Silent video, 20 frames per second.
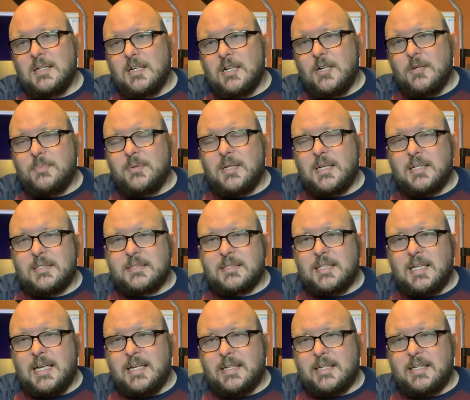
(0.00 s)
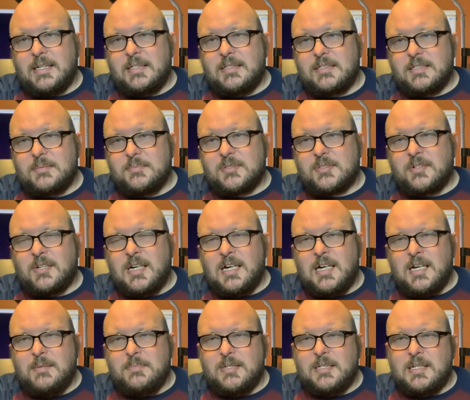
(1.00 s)
Hope you guys like and
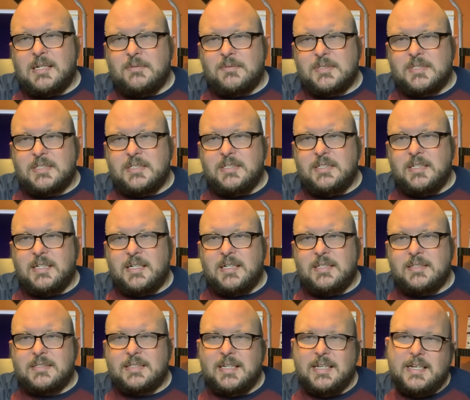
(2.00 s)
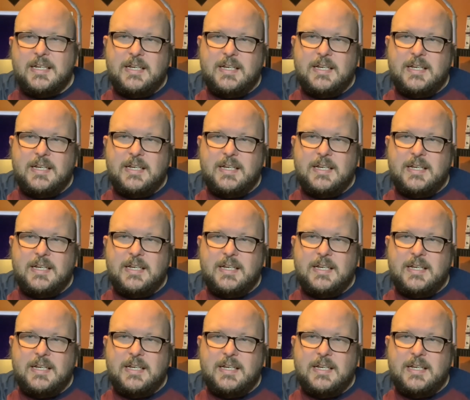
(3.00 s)
subscribe, and I will see you guys